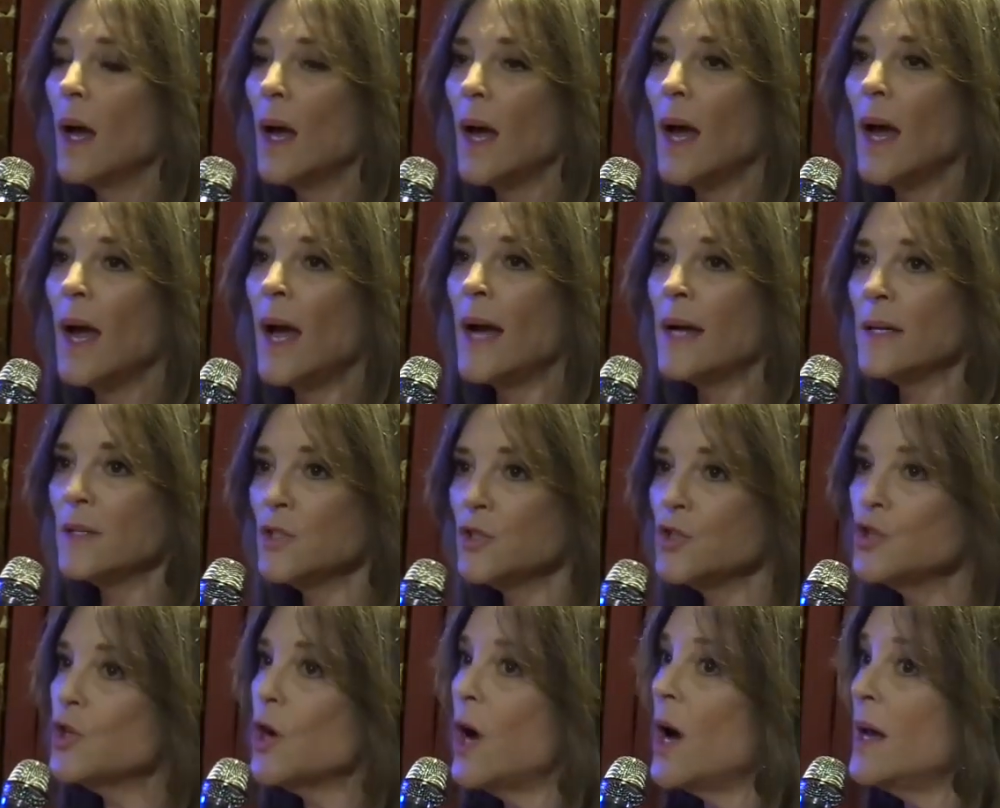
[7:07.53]
And
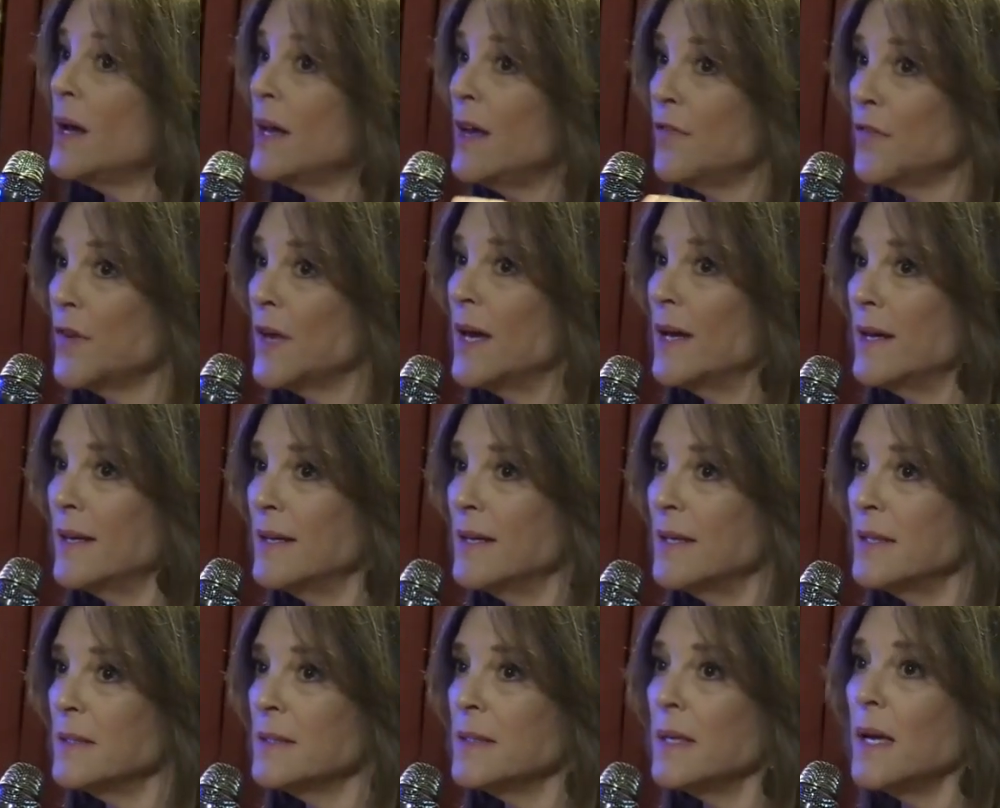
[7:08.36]
John F.
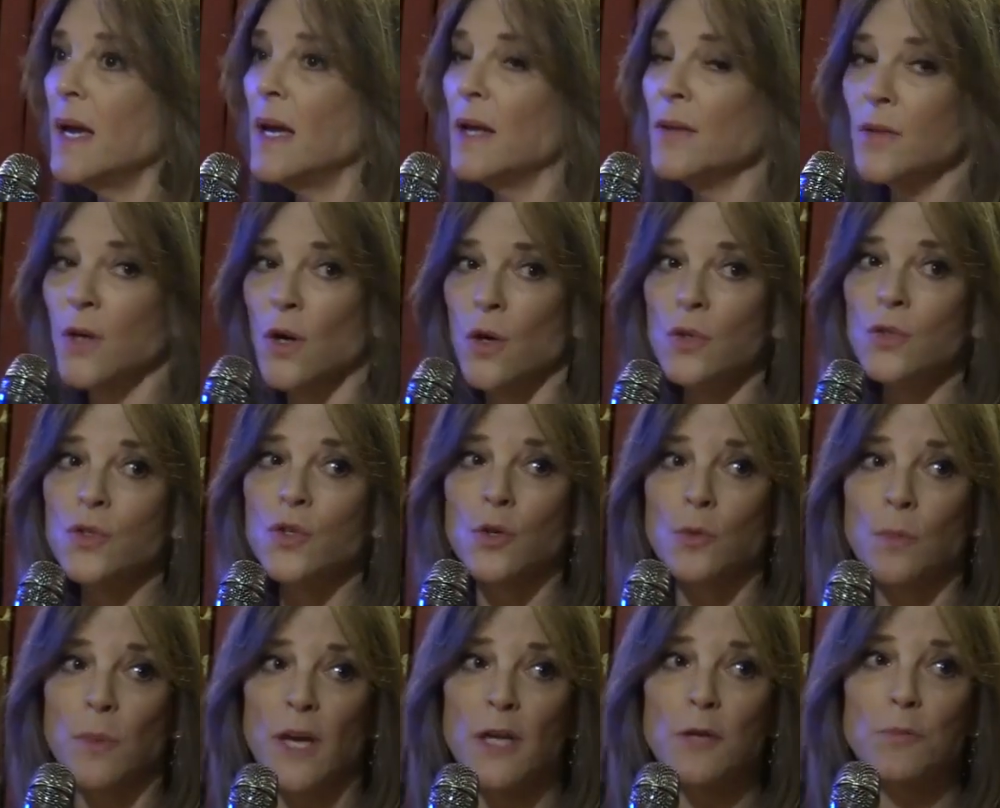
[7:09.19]
Kennedy said, those
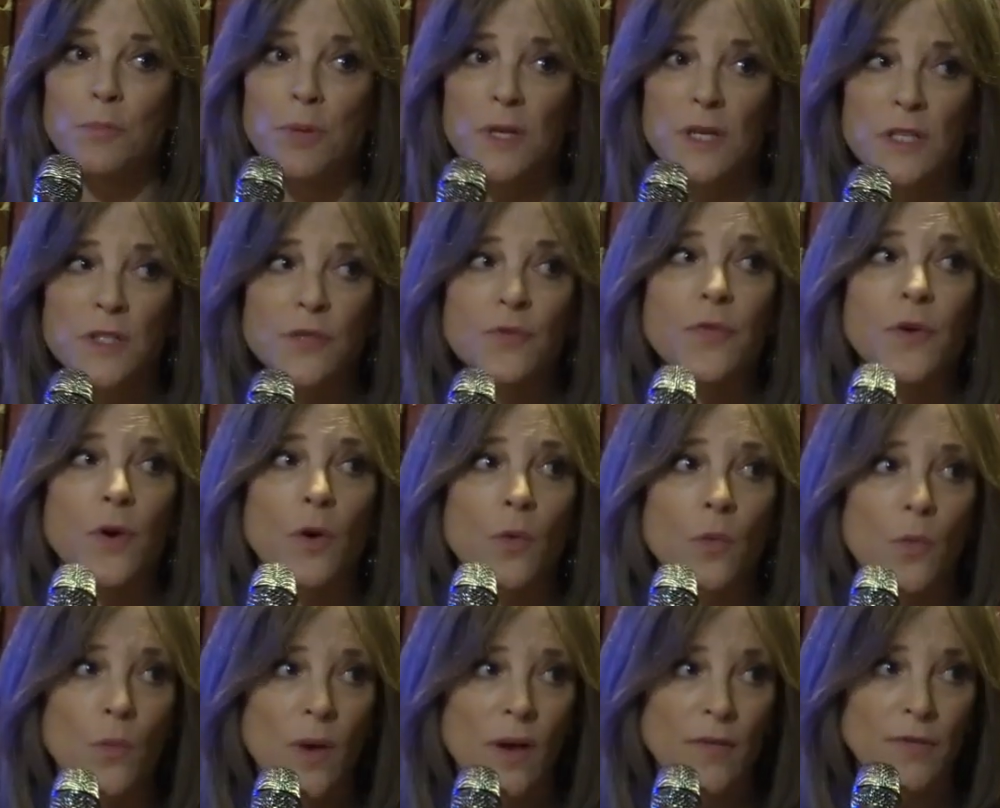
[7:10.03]
who make
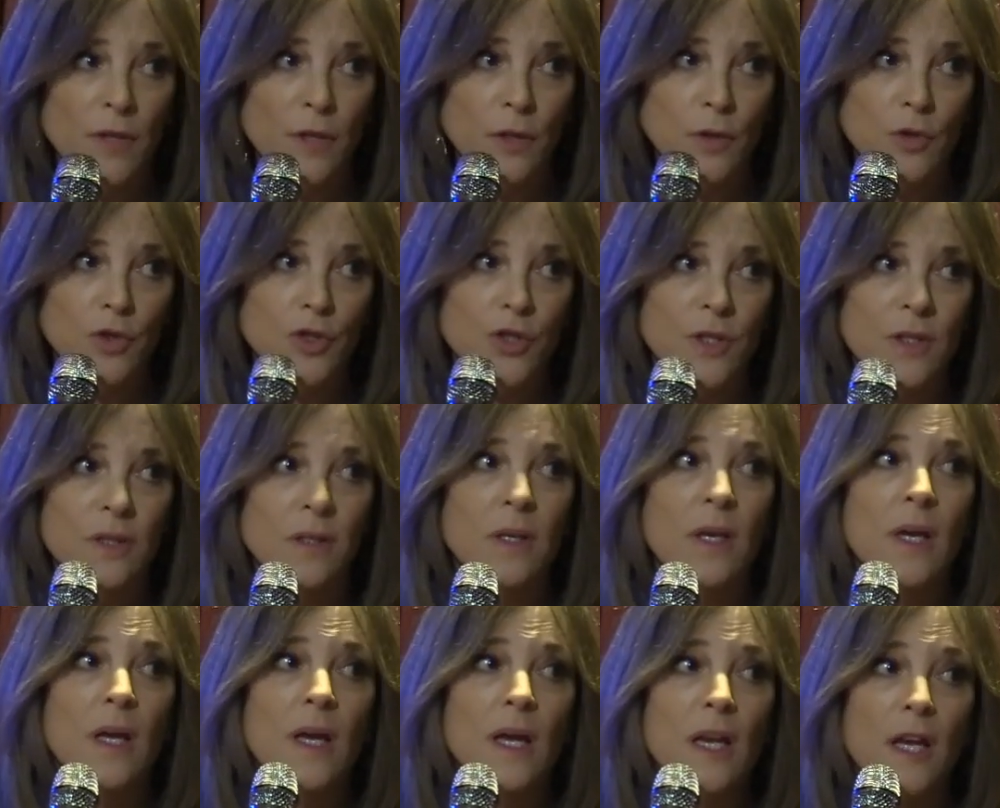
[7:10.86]
peaceful revolution
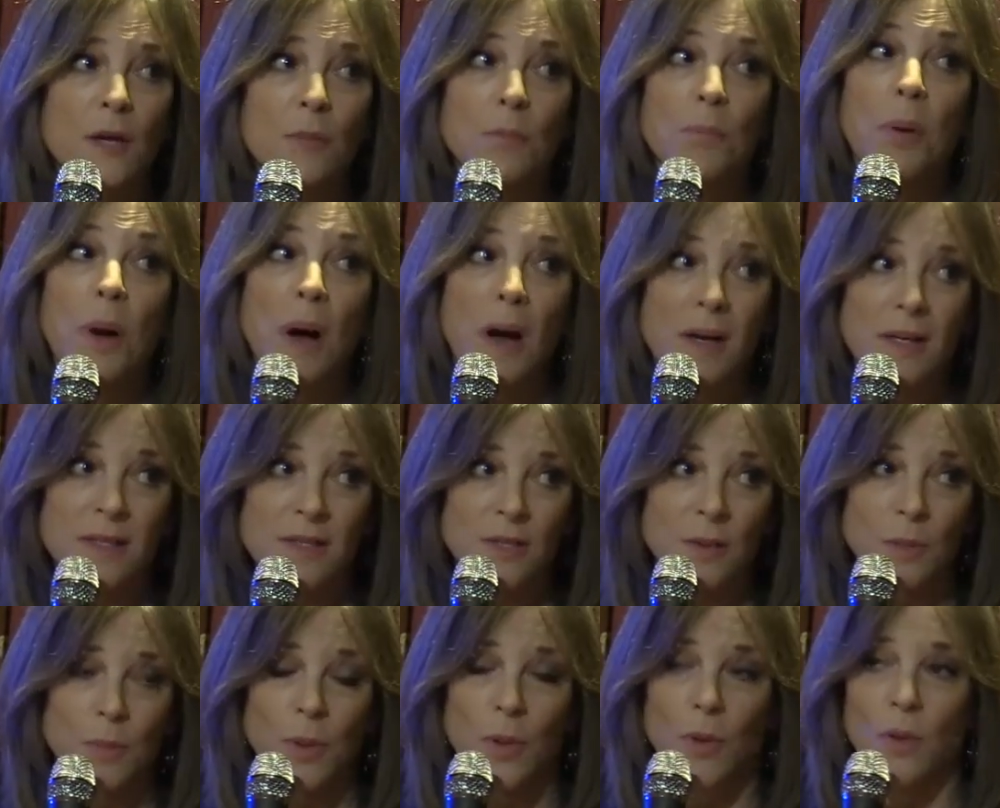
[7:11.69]

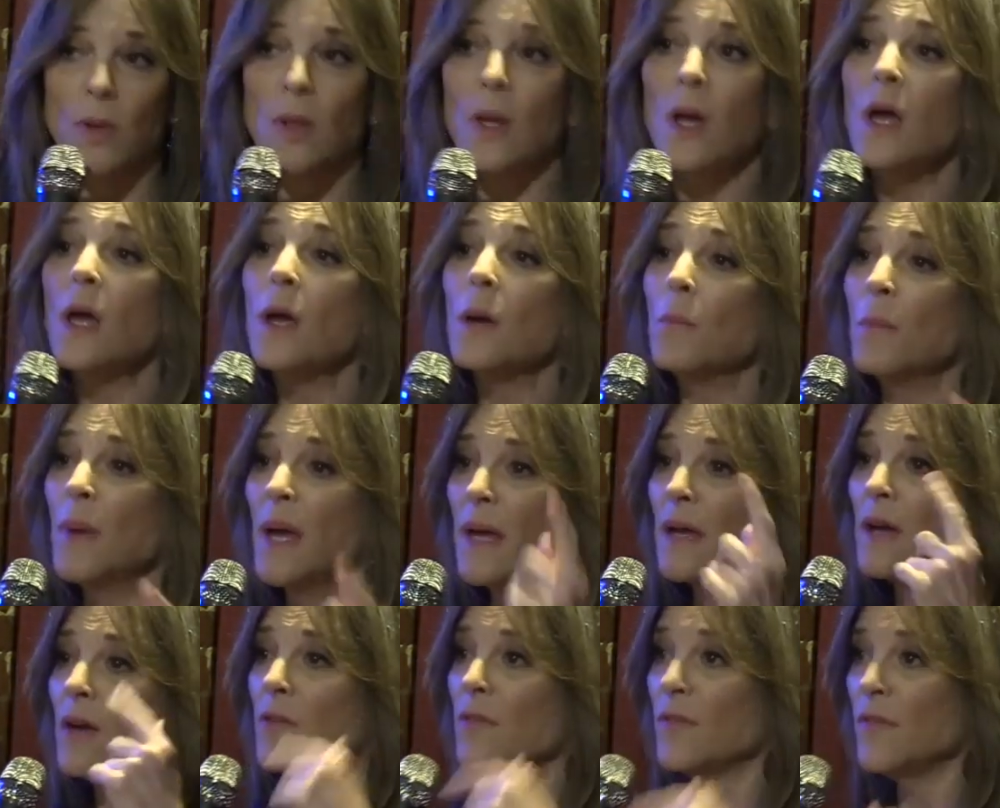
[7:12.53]
impossible
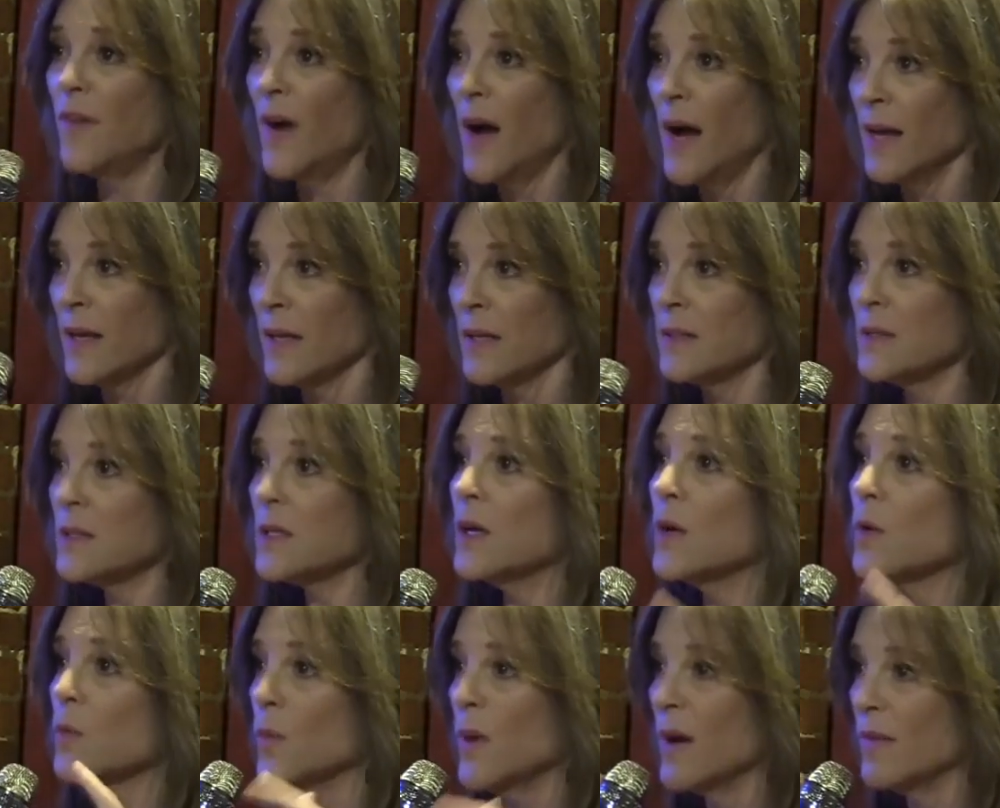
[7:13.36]
make violent
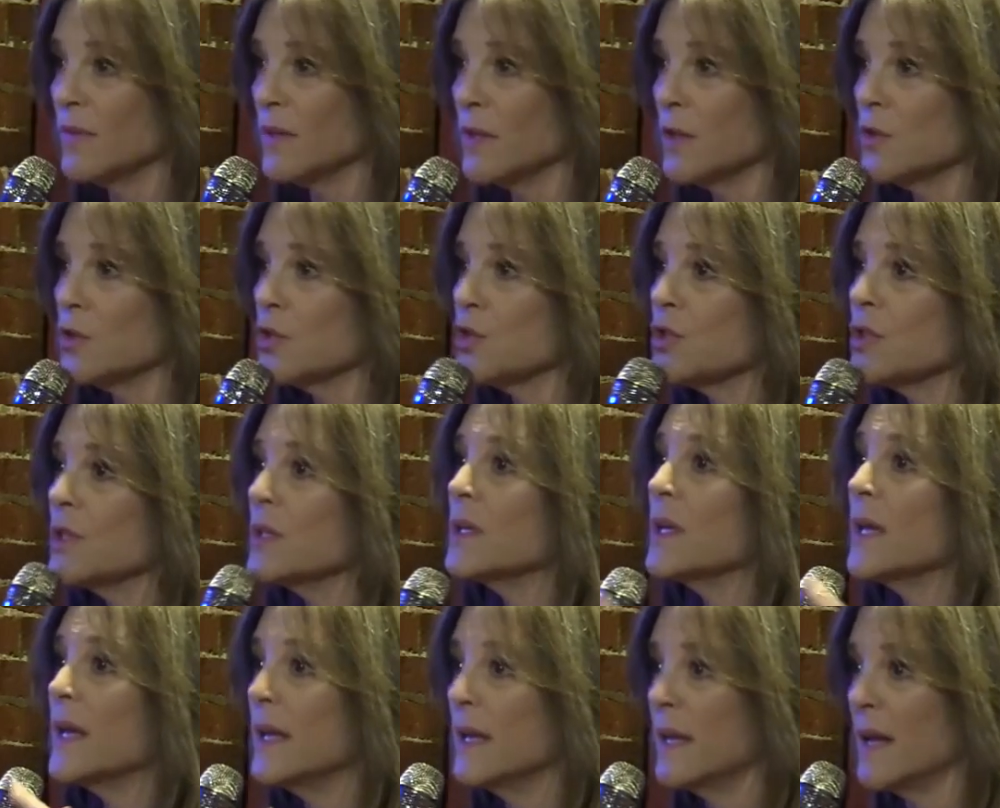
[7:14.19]
revolution
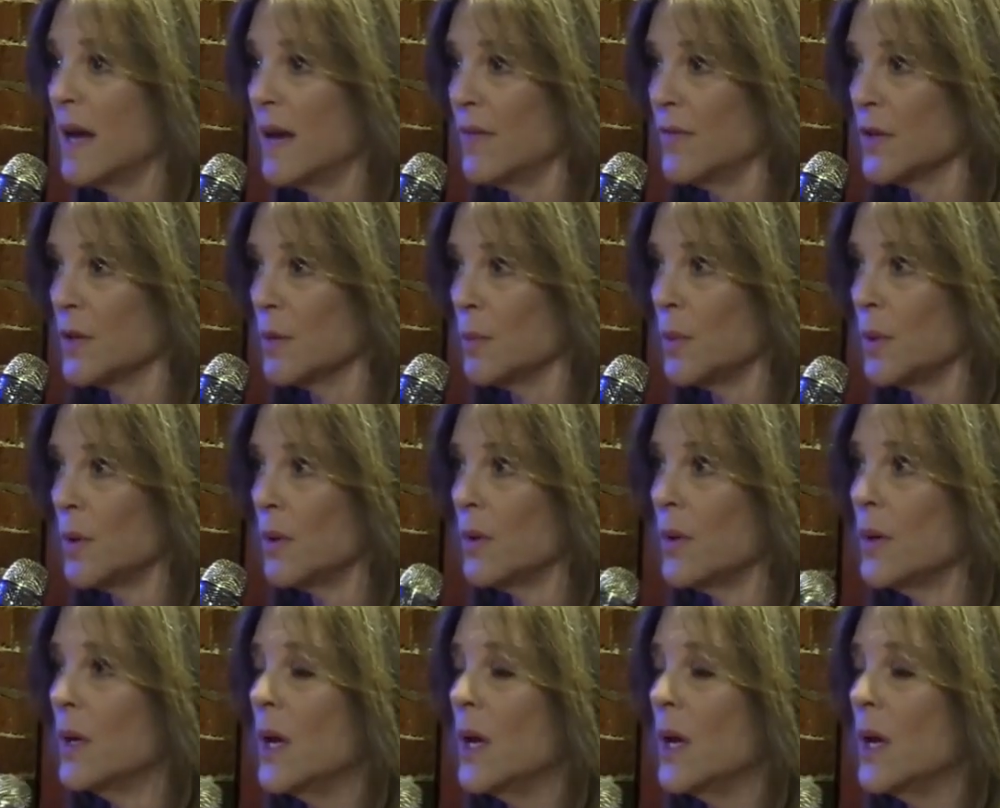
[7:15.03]
inevitable.